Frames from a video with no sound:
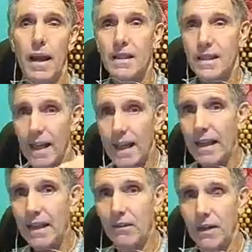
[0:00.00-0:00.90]
And
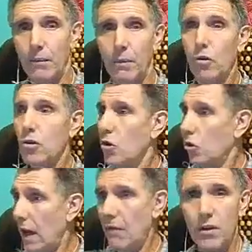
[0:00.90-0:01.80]
selectively, because
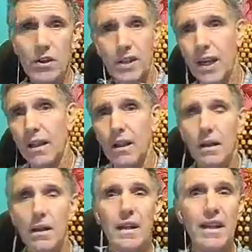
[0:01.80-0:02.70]
not every cell
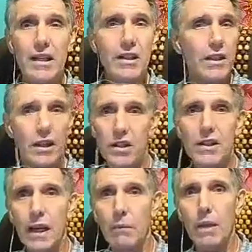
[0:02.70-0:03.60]
needs it at
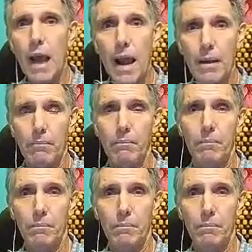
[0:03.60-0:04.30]
the same time.